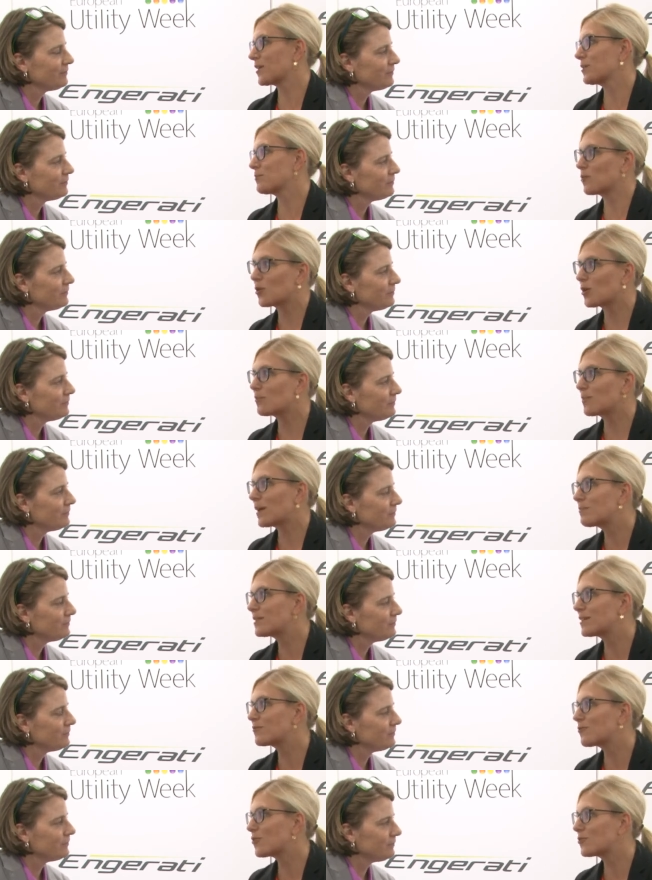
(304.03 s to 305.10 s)
Speaker 1: and more
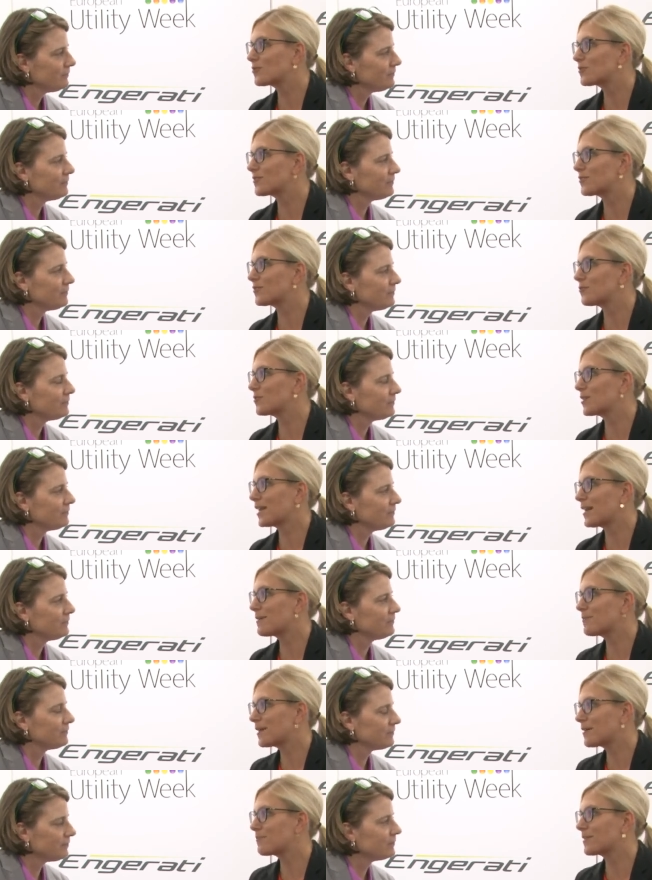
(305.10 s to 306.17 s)
public votes, you
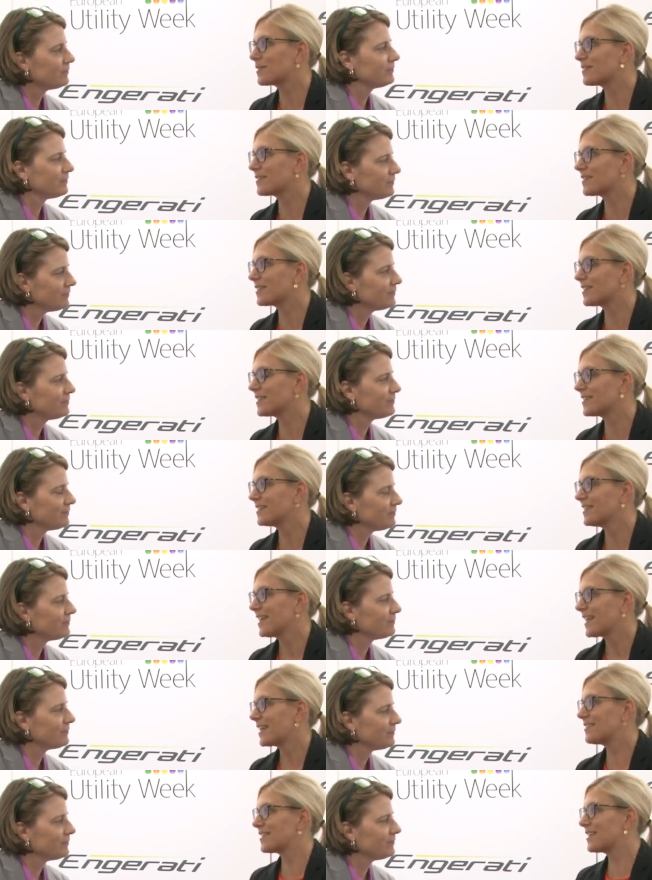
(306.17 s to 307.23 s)
climb up in the
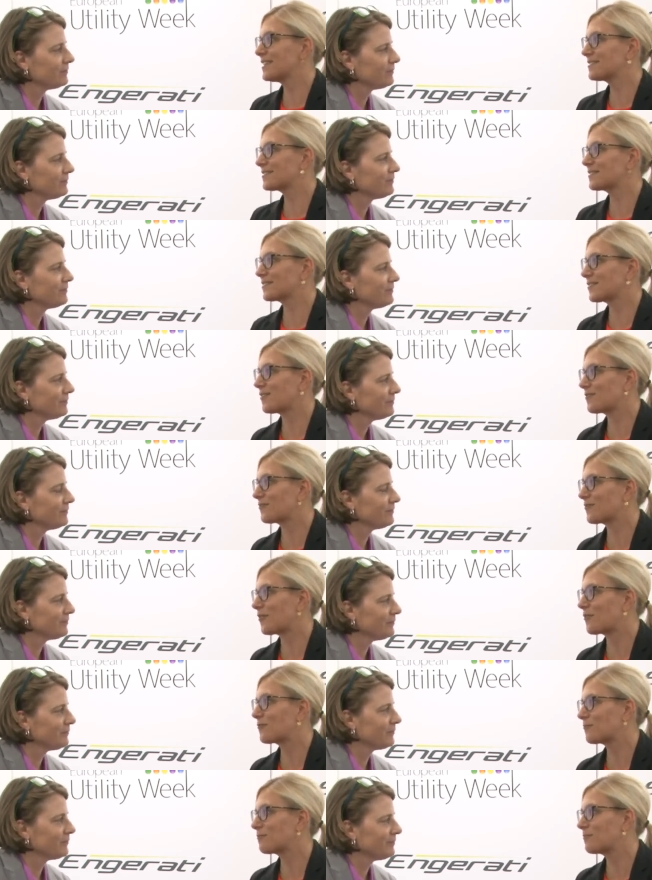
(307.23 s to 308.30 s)
in the lists of,
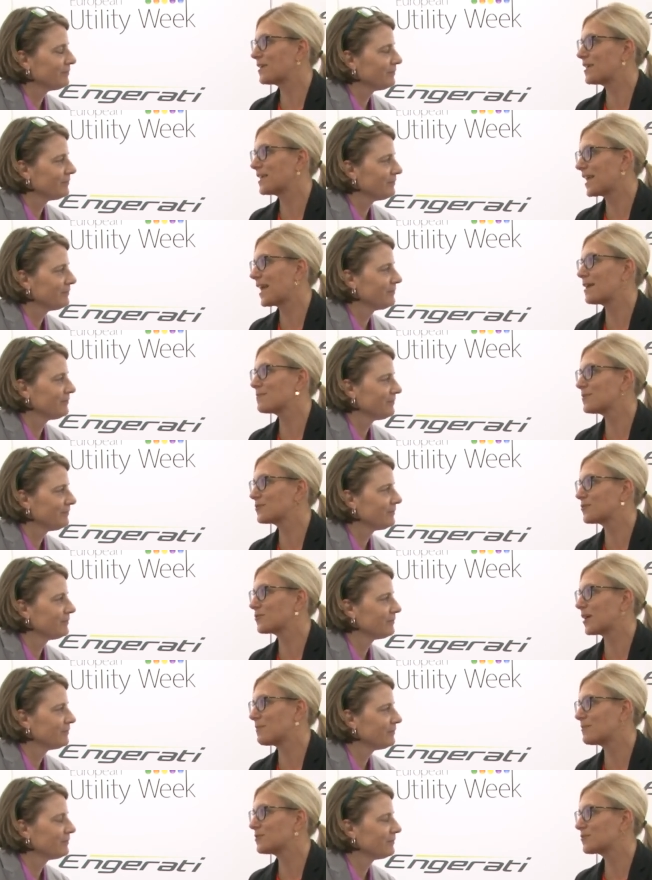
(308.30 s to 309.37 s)
of being able to
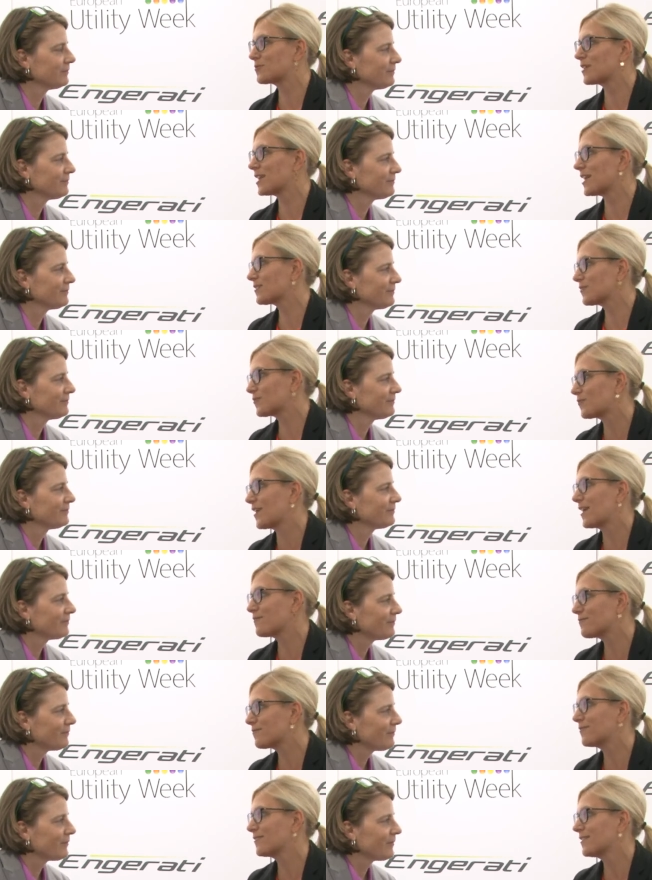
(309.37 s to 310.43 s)
come into the last
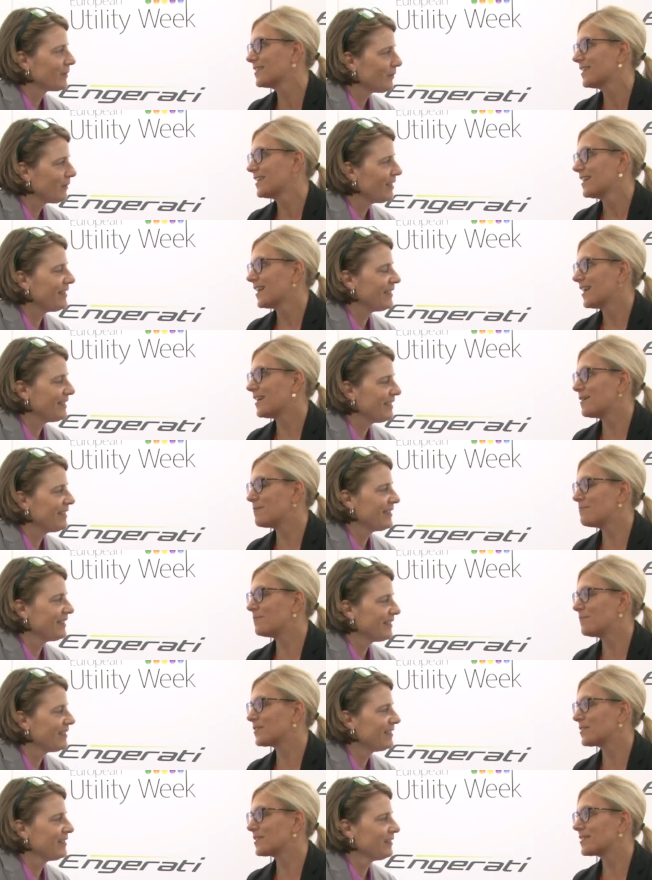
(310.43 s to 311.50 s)
five right.
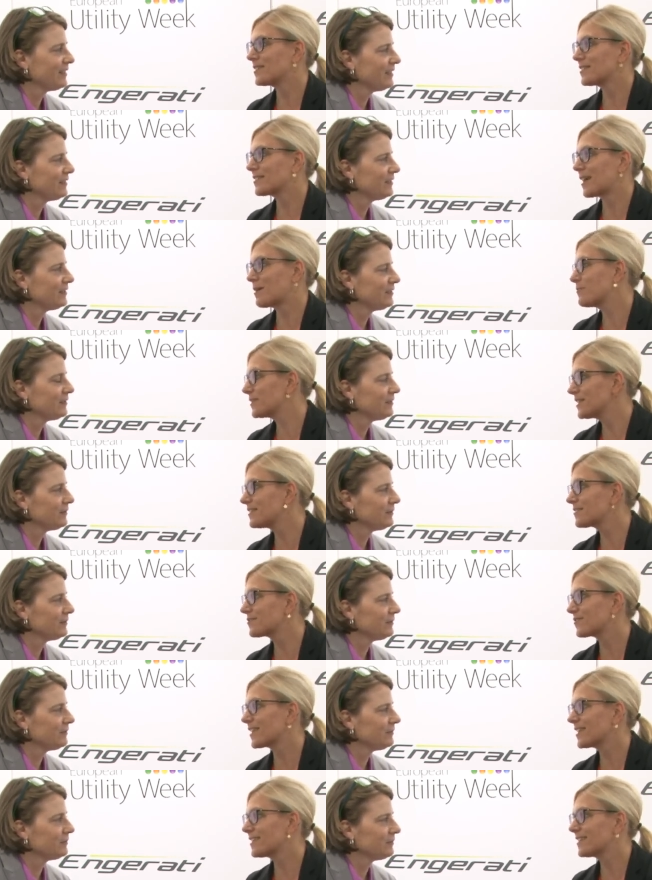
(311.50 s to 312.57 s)
Um, companies,
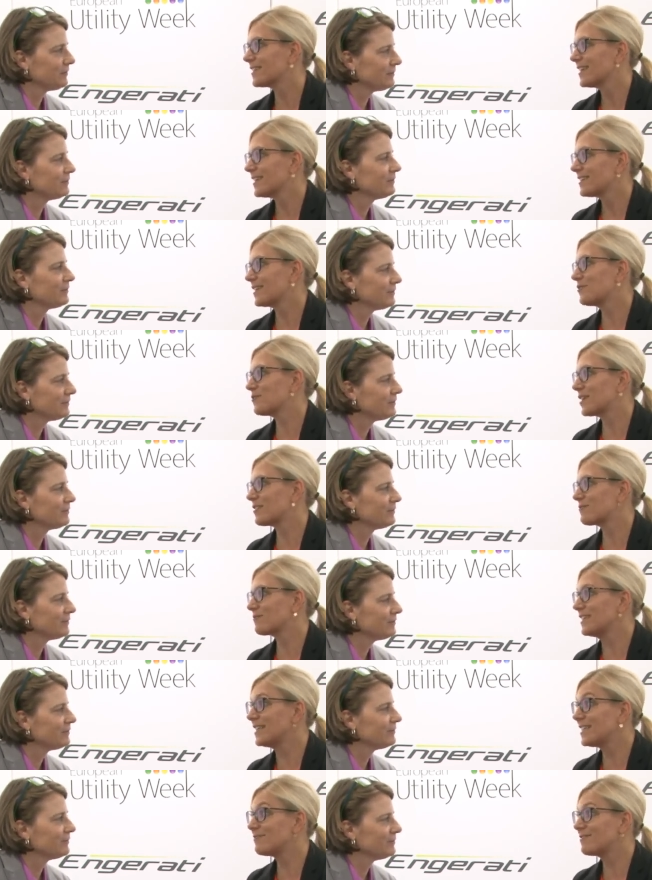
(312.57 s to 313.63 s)
right? Then you get
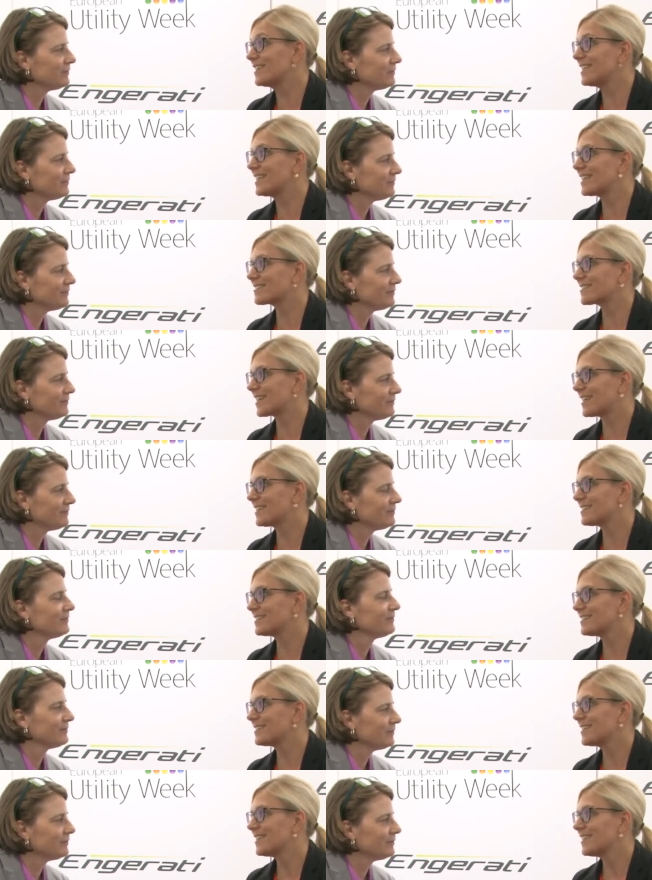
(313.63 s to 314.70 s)
really really excited,
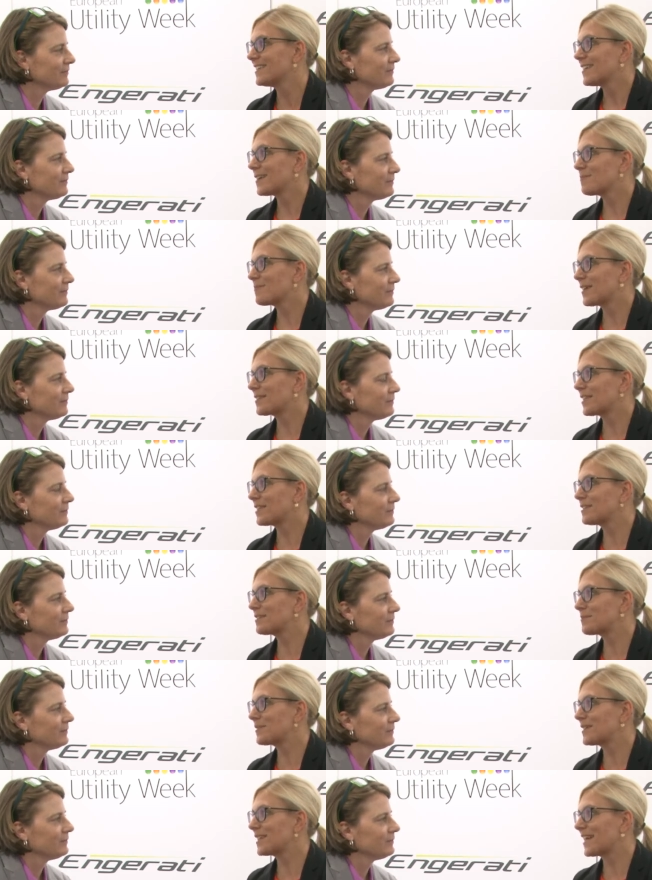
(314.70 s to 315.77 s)
um, and then it's
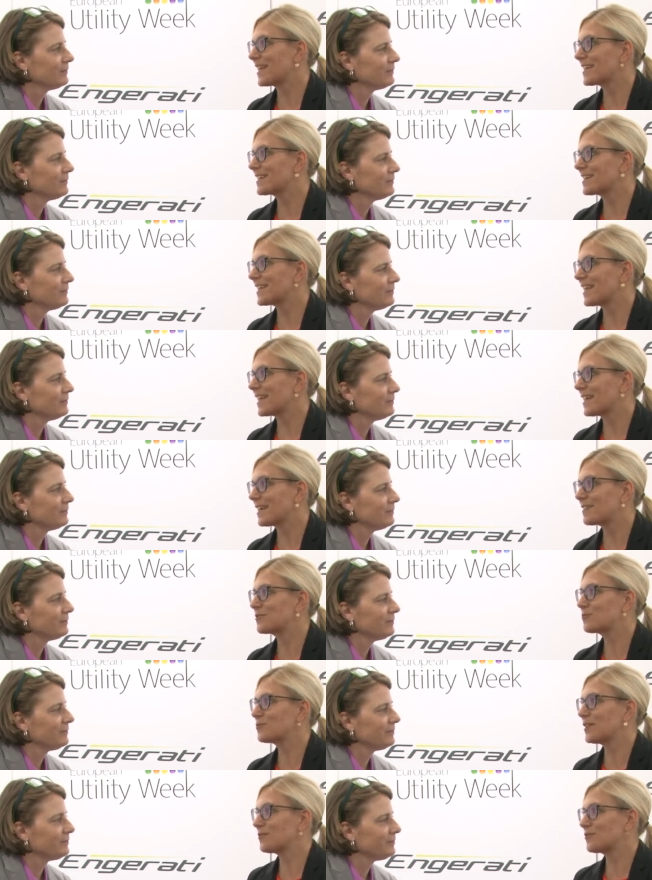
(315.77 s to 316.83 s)
a bit like as
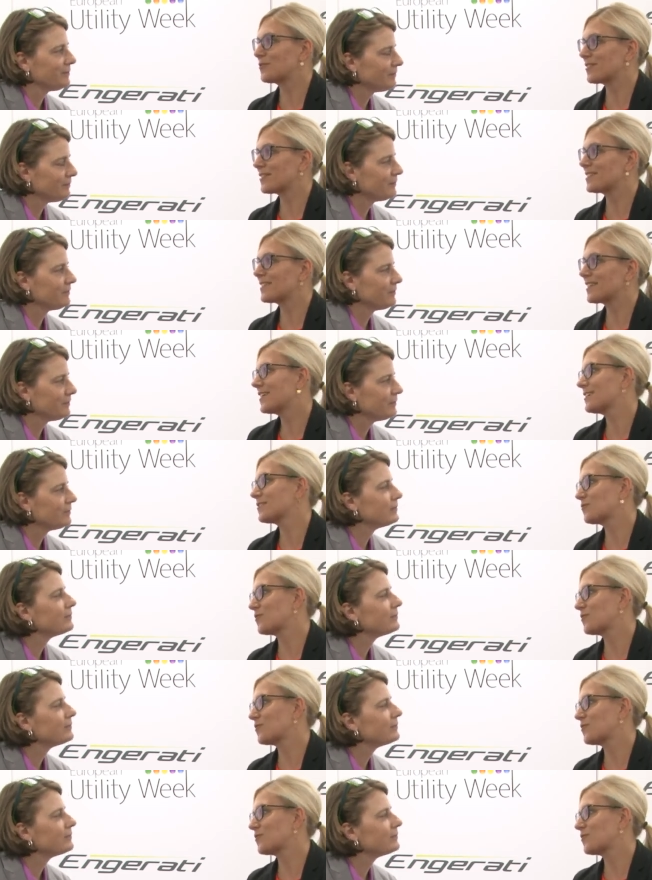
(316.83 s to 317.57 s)
soon as you are in the last